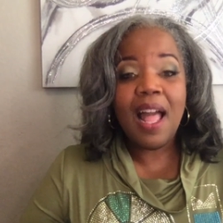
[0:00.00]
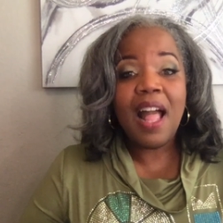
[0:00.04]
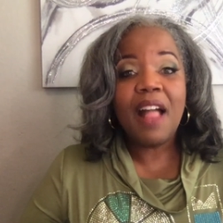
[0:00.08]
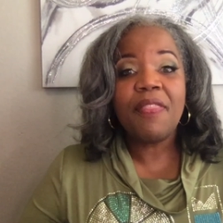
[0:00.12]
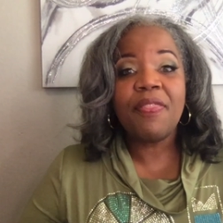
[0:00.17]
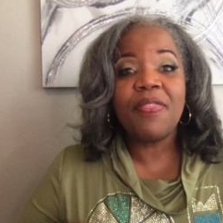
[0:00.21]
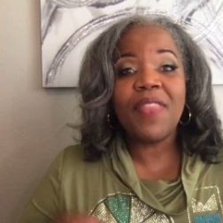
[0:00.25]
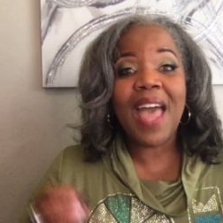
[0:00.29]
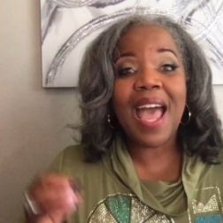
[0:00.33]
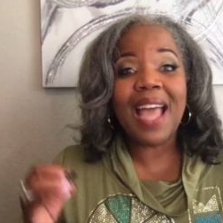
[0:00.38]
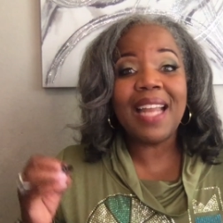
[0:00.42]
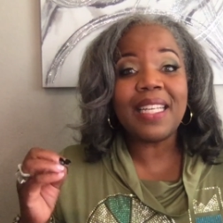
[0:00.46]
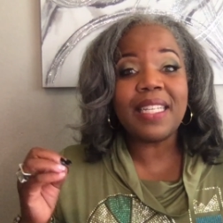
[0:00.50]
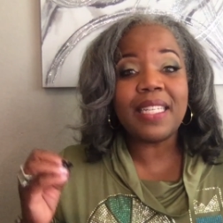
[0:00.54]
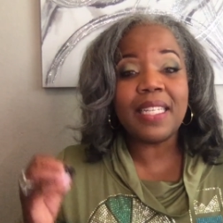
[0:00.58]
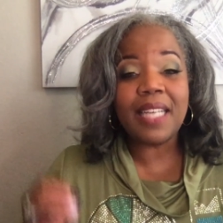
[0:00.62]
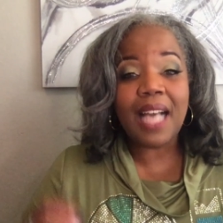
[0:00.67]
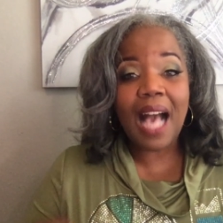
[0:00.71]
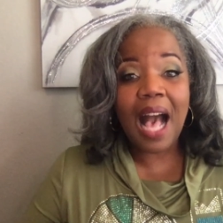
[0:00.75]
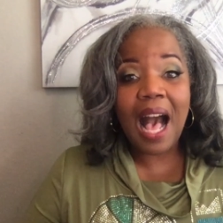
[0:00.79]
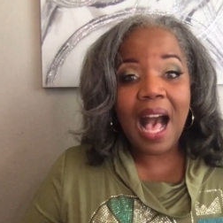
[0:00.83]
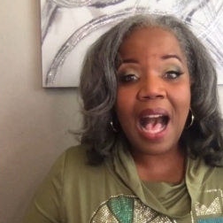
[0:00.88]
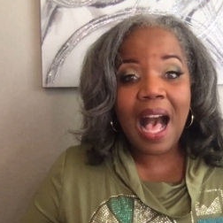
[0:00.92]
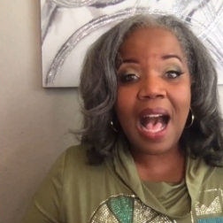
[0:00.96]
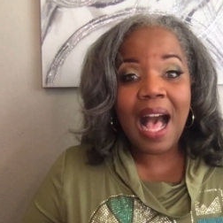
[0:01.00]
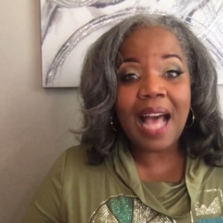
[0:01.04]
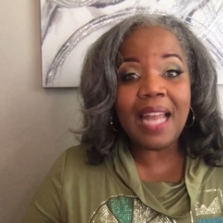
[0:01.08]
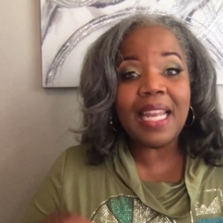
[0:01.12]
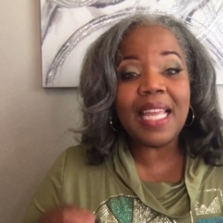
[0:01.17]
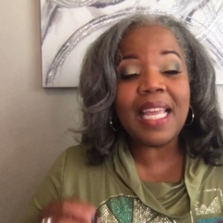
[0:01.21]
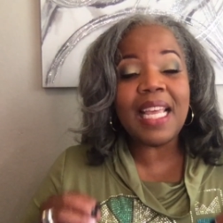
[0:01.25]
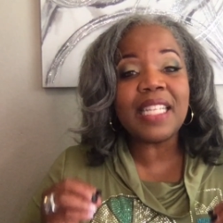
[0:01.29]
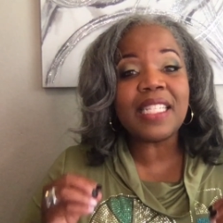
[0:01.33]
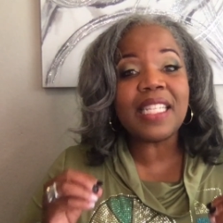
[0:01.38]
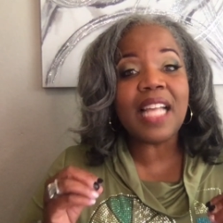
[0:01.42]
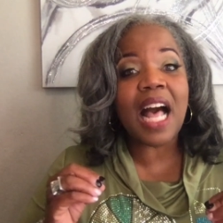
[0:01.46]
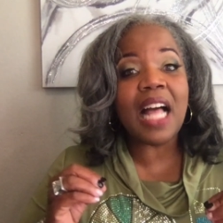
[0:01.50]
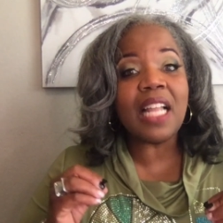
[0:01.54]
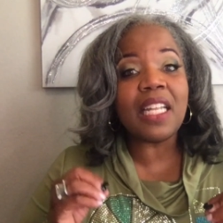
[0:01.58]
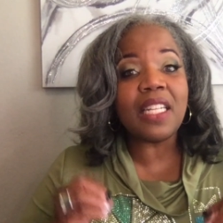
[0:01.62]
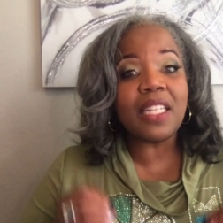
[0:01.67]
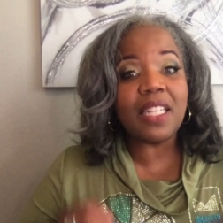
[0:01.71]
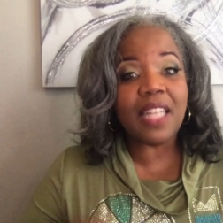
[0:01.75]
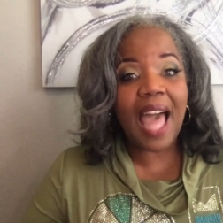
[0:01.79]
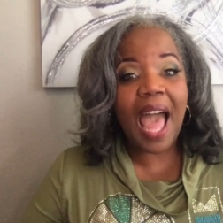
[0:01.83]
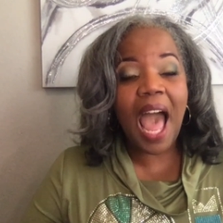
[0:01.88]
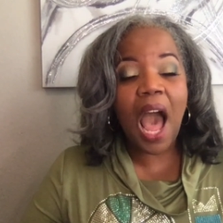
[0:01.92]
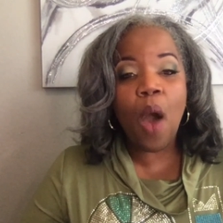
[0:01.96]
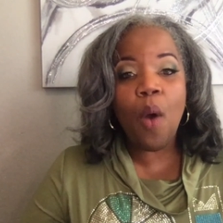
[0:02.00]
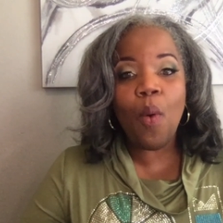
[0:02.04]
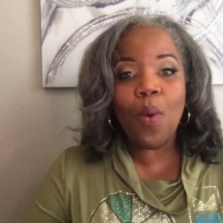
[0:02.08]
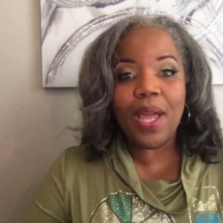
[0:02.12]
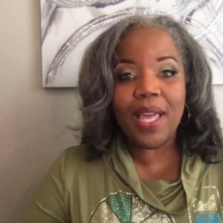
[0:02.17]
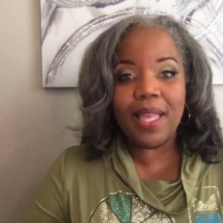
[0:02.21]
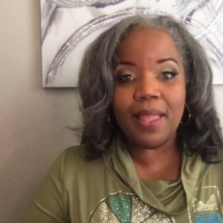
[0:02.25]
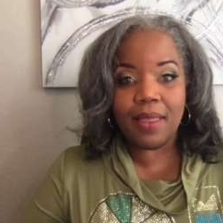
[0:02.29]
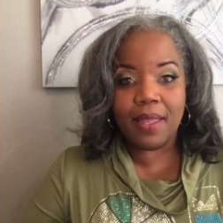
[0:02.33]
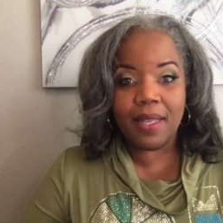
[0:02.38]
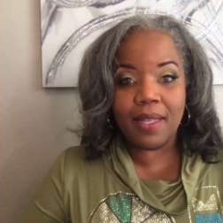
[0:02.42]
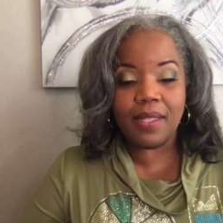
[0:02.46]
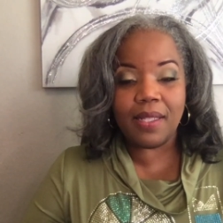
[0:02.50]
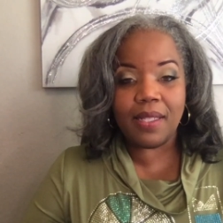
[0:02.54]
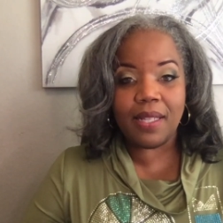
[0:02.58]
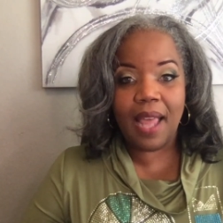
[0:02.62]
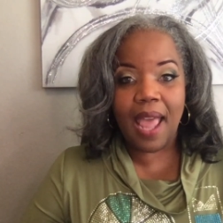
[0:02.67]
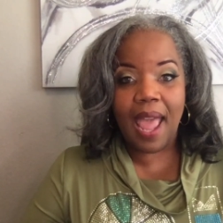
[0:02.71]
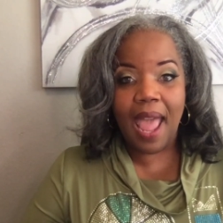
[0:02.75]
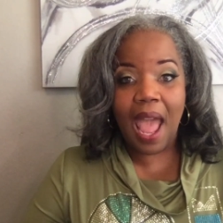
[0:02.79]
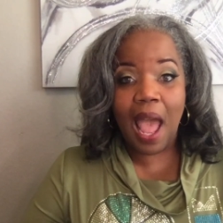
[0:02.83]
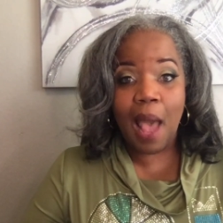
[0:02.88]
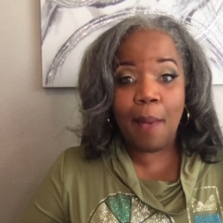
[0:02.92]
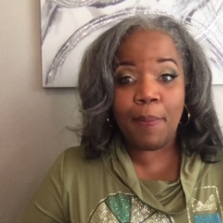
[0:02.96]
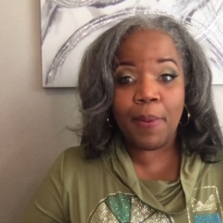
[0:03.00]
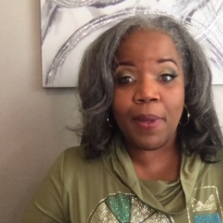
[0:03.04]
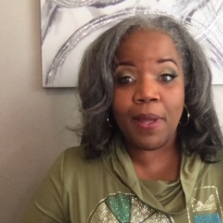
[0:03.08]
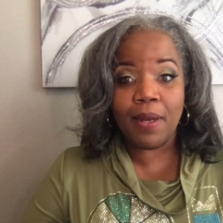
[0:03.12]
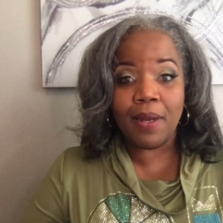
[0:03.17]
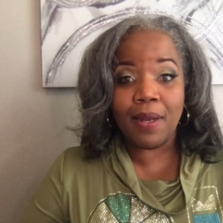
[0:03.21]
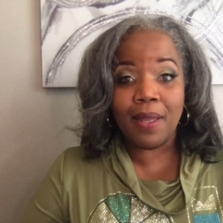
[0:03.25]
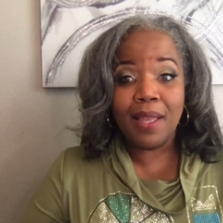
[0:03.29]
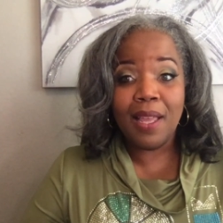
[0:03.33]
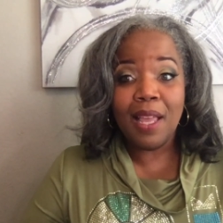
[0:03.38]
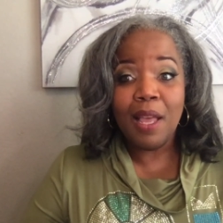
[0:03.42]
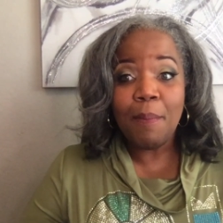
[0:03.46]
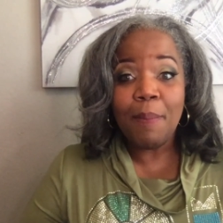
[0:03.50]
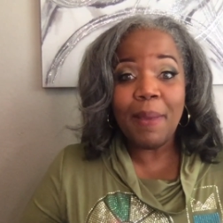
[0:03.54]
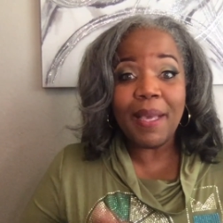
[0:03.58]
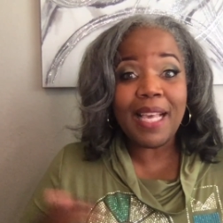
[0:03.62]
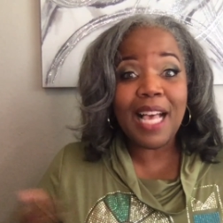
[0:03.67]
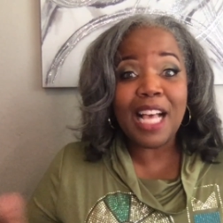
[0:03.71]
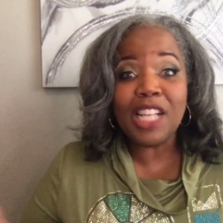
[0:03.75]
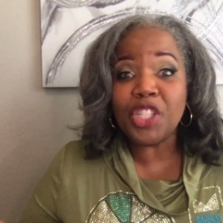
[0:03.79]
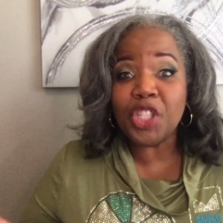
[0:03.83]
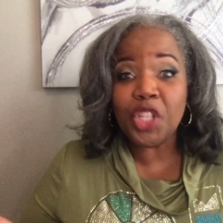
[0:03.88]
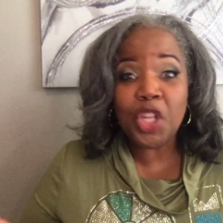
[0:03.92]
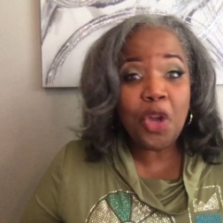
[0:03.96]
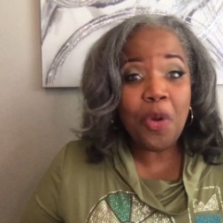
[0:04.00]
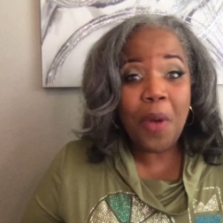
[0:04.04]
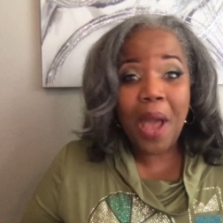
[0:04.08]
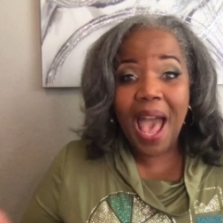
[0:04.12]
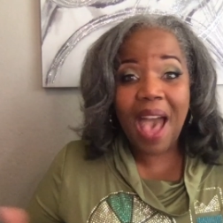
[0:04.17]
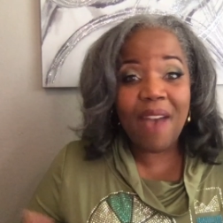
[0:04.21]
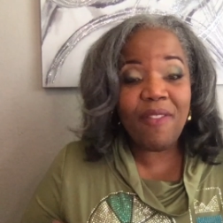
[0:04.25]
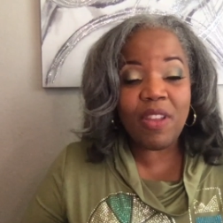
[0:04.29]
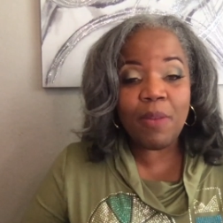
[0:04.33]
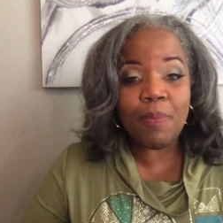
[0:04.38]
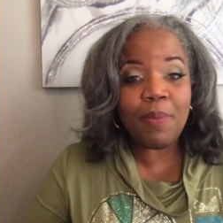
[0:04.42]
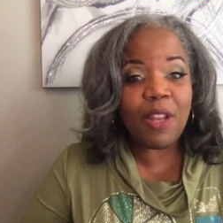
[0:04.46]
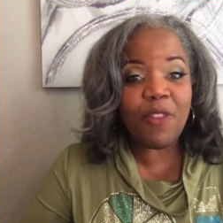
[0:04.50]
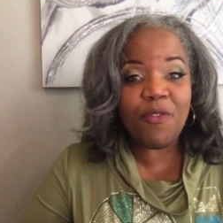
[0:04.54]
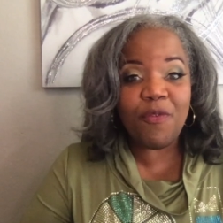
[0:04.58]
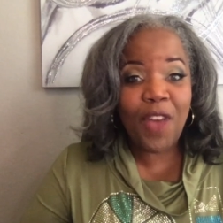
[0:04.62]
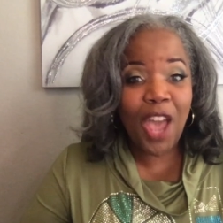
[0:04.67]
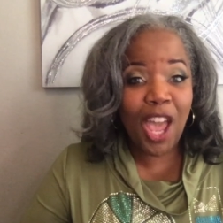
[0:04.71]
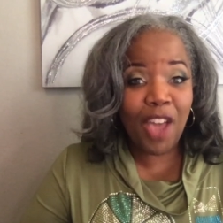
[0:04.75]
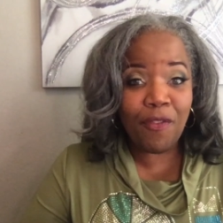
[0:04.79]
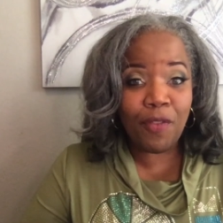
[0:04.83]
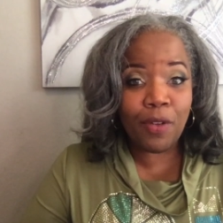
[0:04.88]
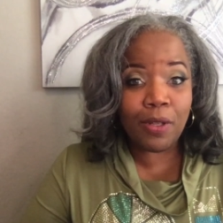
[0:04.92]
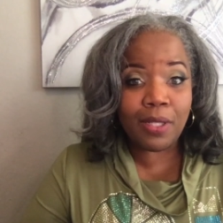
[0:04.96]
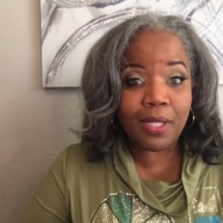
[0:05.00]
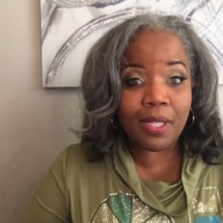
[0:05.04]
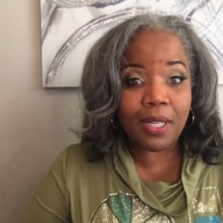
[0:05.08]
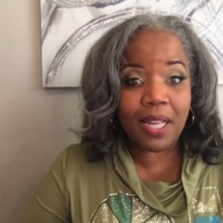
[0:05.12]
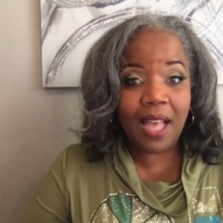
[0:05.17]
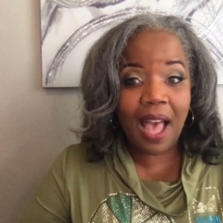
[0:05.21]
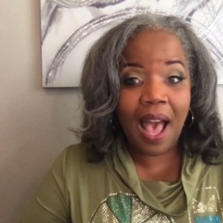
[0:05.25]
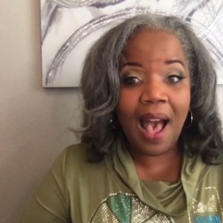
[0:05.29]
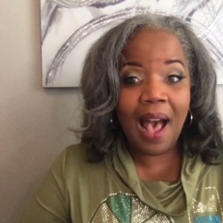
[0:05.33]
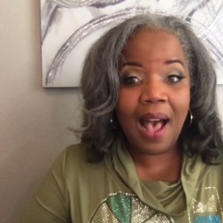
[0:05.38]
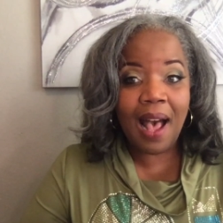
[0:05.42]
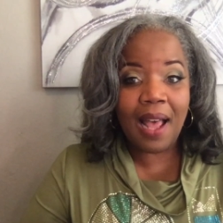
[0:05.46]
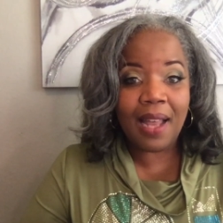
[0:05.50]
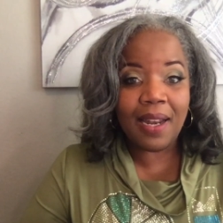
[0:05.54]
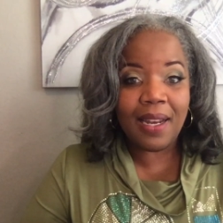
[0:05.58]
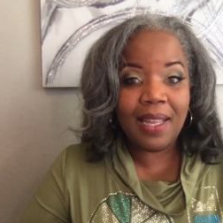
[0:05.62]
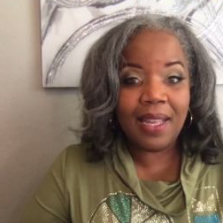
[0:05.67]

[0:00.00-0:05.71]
that God is allowing this to happen because you haven't been faithful to God.